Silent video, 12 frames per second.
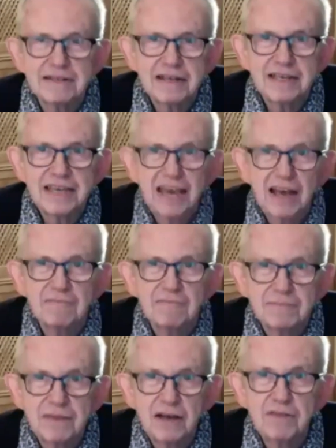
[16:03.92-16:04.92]
Yeah.
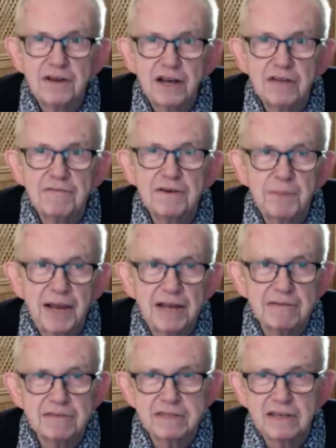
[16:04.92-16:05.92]
Over about
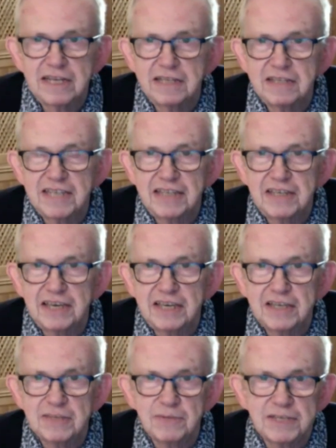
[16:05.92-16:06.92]
9-10
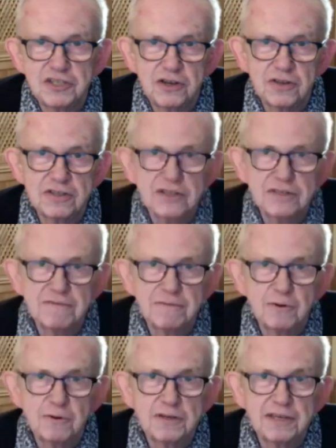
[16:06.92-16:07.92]
years we'd shot
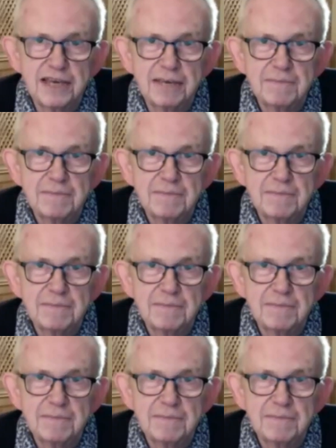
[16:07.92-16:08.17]
for, yeah.